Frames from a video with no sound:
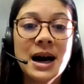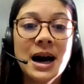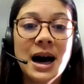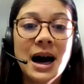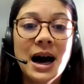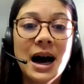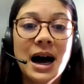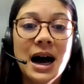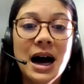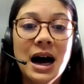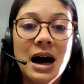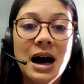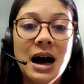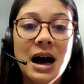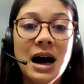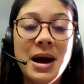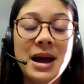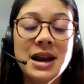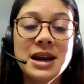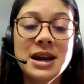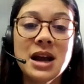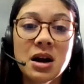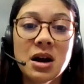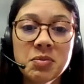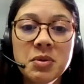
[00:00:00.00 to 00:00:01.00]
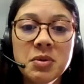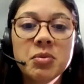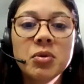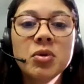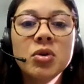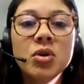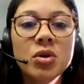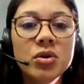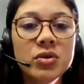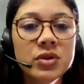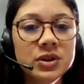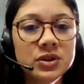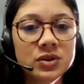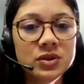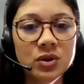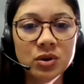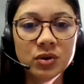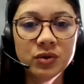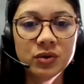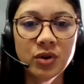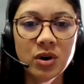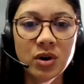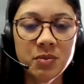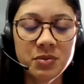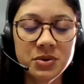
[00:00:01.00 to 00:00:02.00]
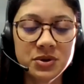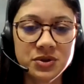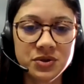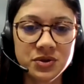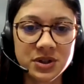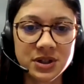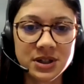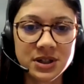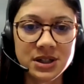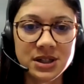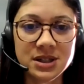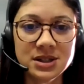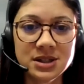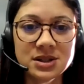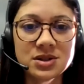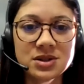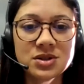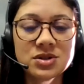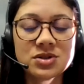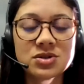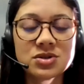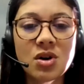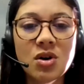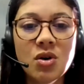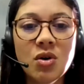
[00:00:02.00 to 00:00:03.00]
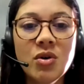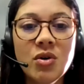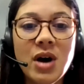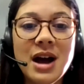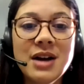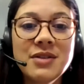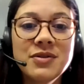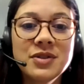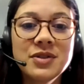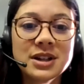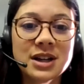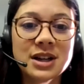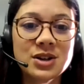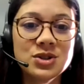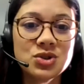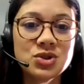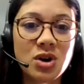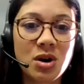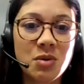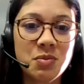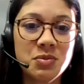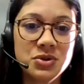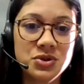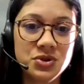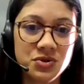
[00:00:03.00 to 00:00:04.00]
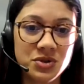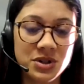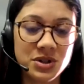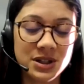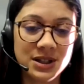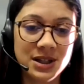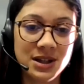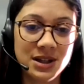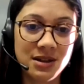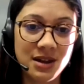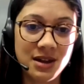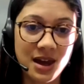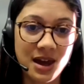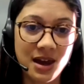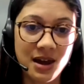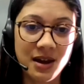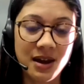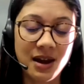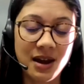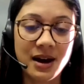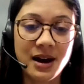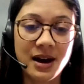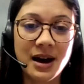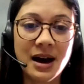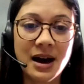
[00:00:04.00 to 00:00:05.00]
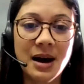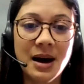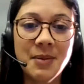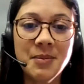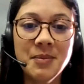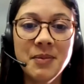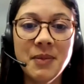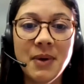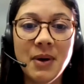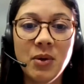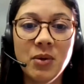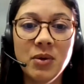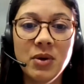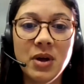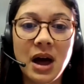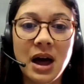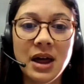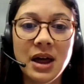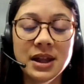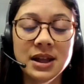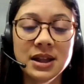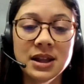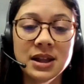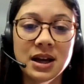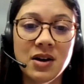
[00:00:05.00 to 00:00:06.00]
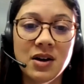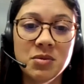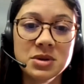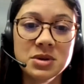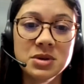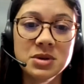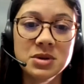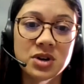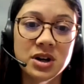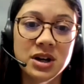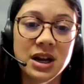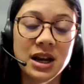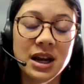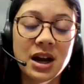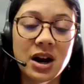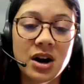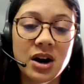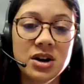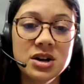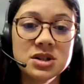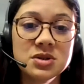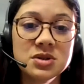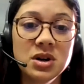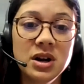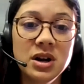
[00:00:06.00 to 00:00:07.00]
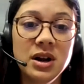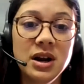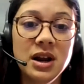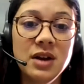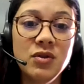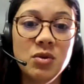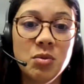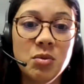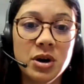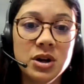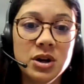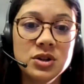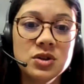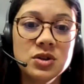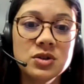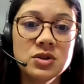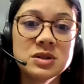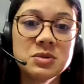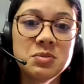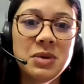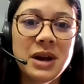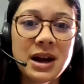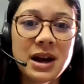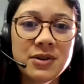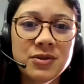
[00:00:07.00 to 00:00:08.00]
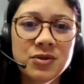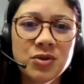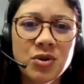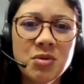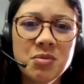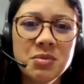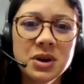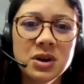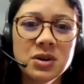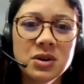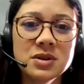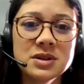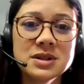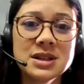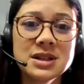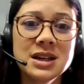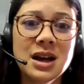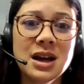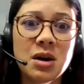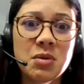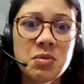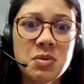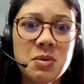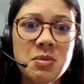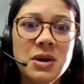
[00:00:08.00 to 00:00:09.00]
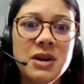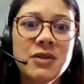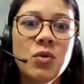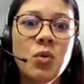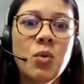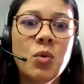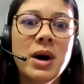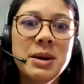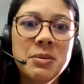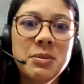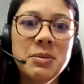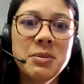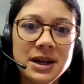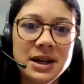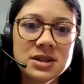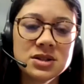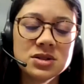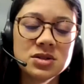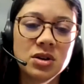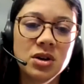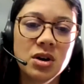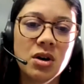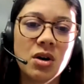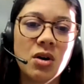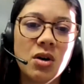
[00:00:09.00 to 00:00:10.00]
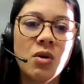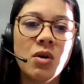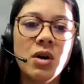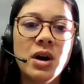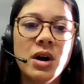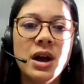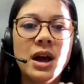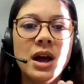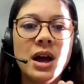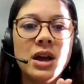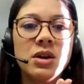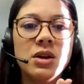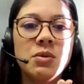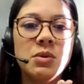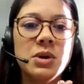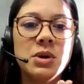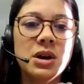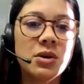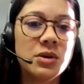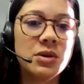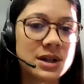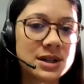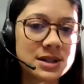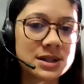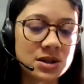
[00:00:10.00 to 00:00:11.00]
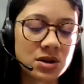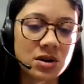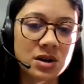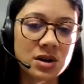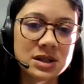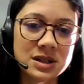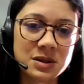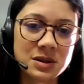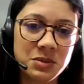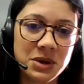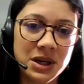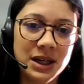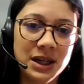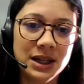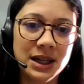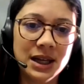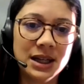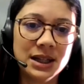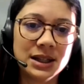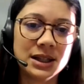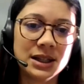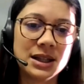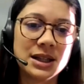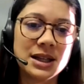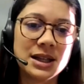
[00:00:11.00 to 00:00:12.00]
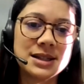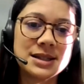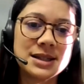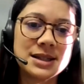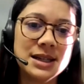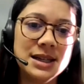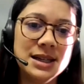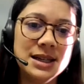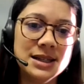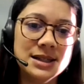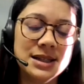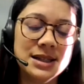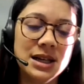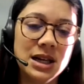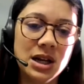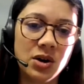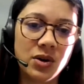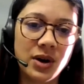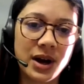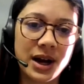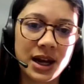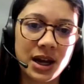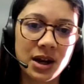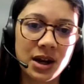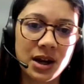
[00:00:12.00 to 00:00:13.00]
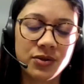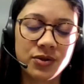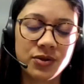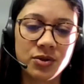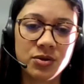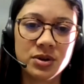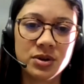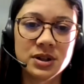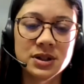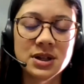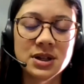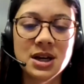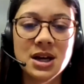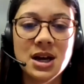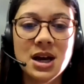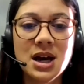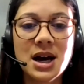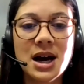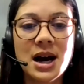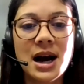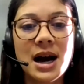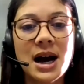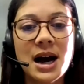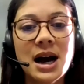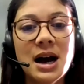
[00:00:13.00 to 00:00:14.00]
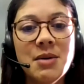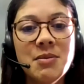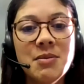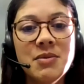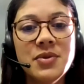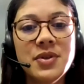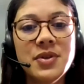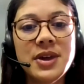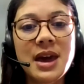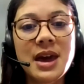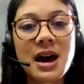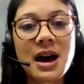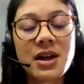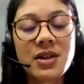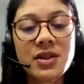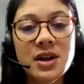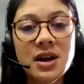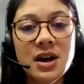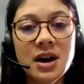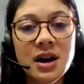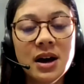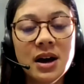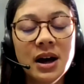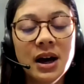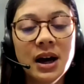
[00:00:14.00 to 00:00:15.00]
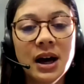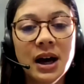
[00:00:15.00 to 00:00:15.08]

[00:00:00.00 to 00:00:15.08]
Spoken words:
And young people go there to look for opportunities. So advertise your opportunity there. I think the government's trying to encourage everybody to use the platform because then young people have one place to go. We know it doesn't cost them any data. That's an easy low-hanging fruit. The other